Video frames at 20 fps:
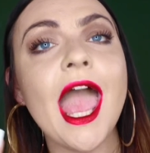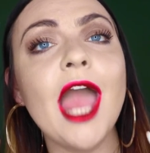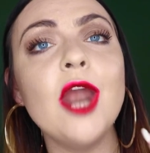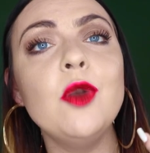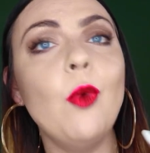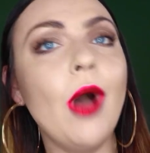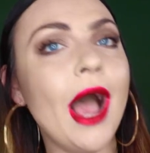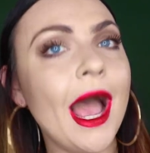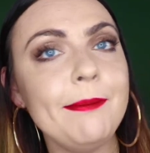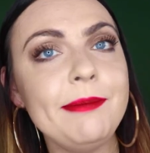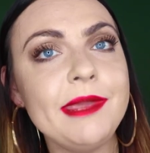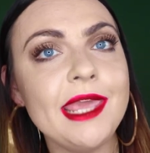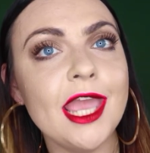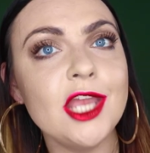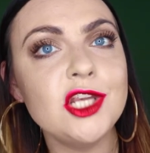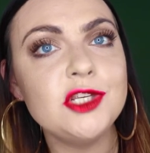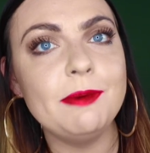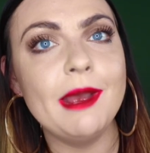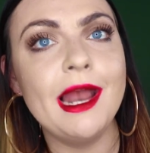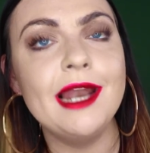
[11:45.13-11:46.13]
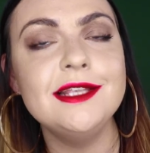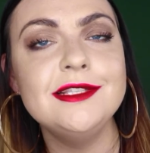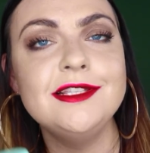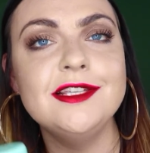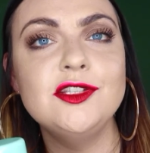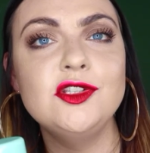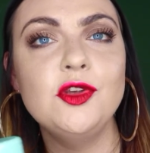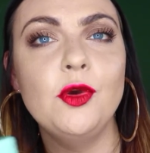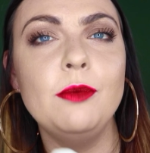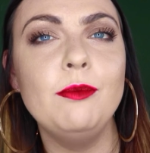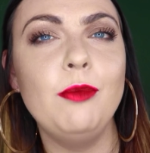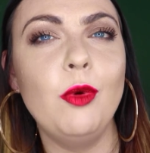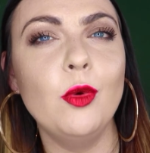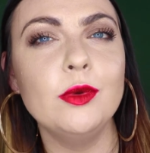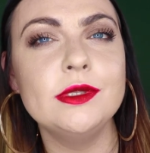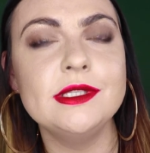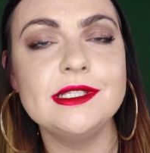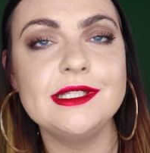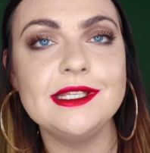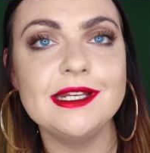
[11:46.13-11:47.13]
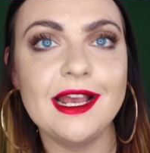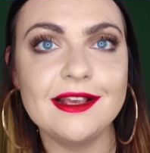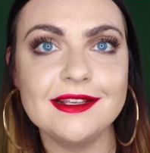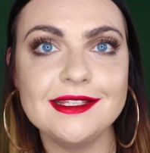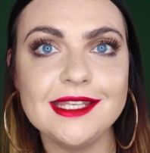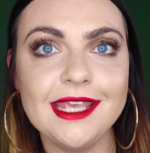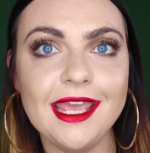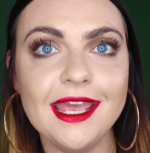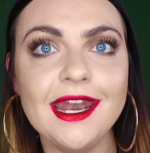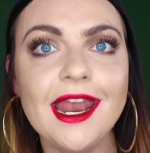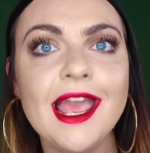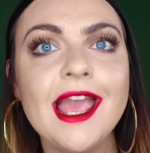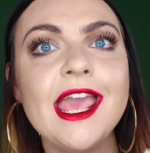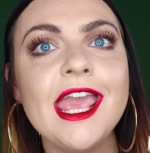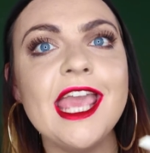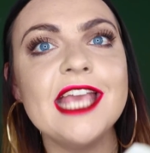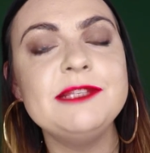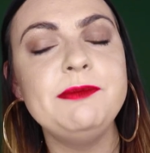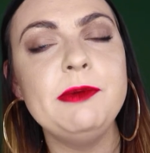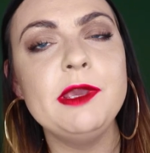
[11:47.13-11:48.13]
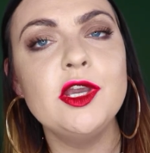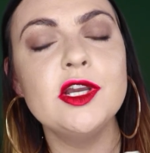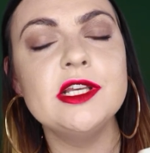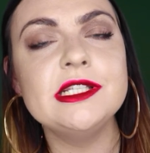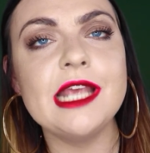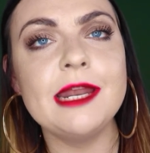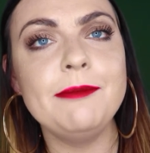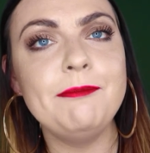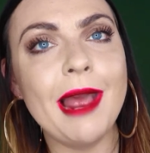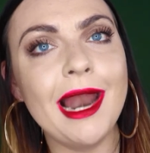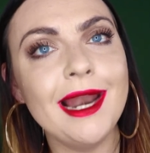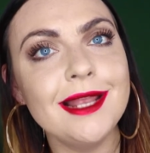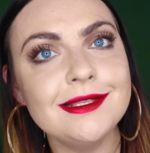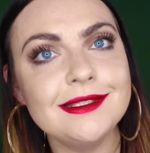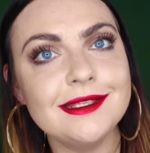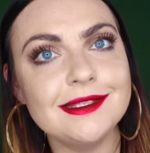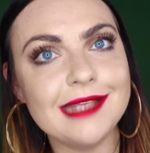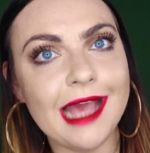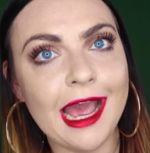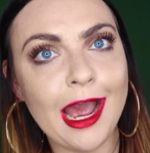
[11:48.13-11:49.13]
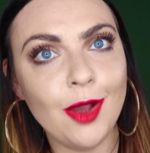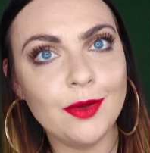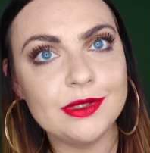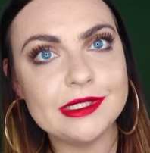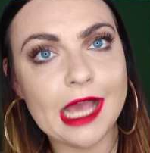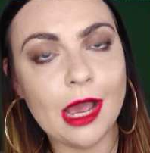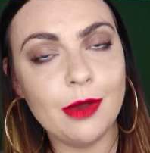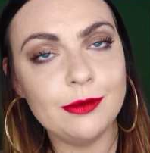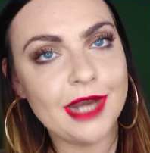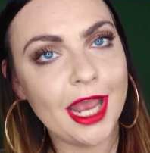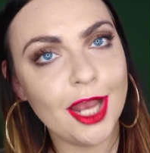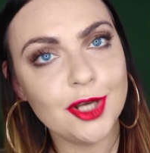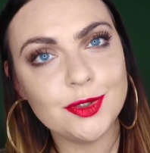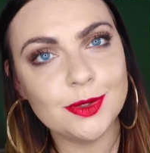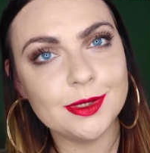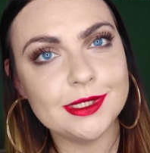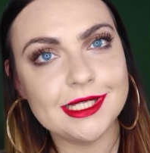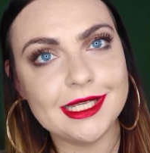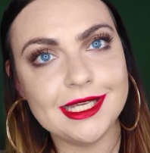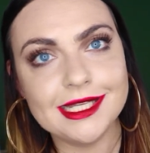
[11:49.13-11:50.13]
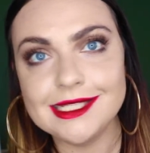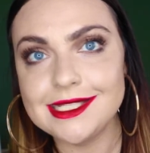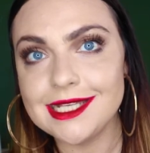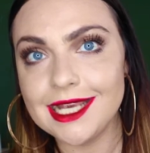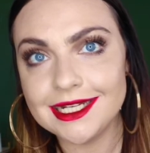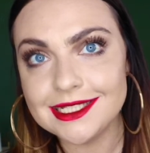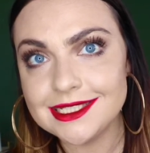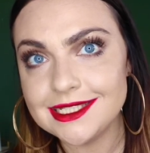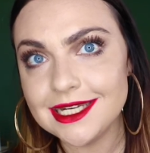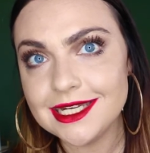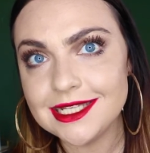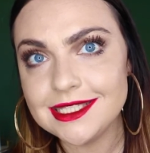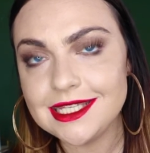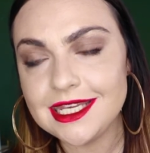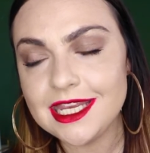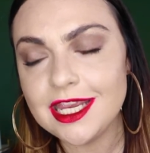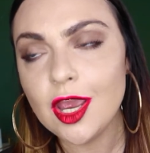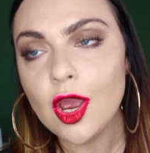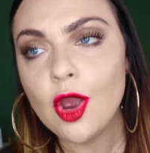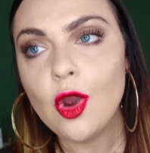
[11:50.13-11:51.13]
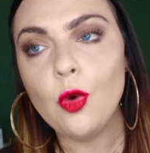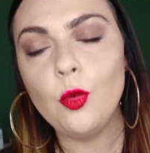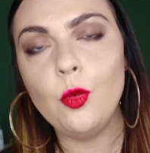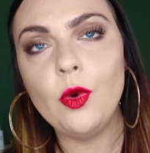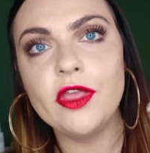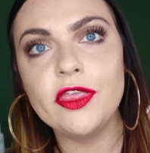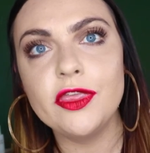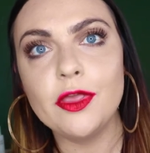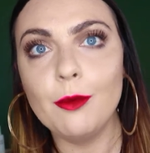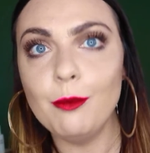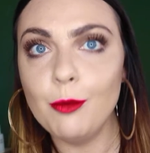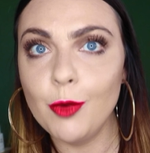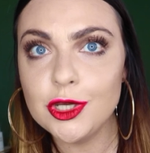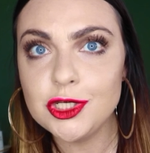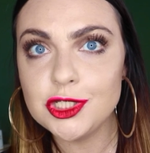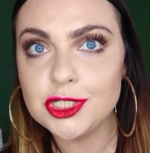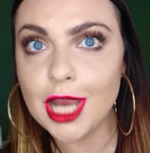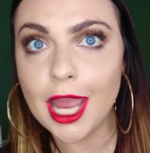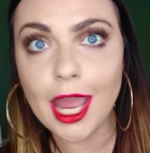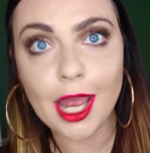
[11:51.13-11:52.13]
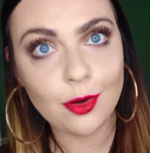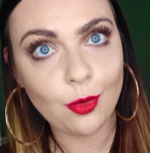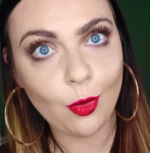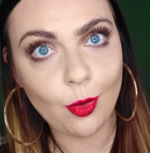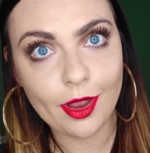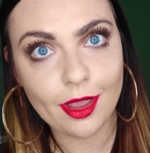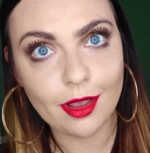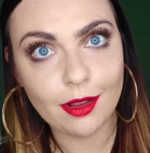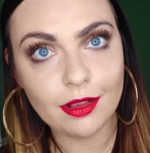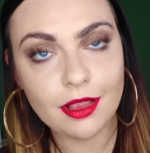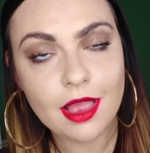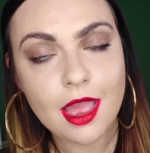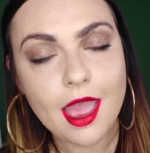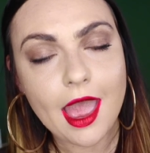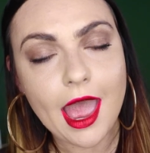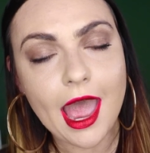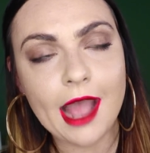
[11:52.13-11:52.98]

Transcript: And why pH balance is so important in our skin is because it balances out our natural skin's acidity with moisture and oil.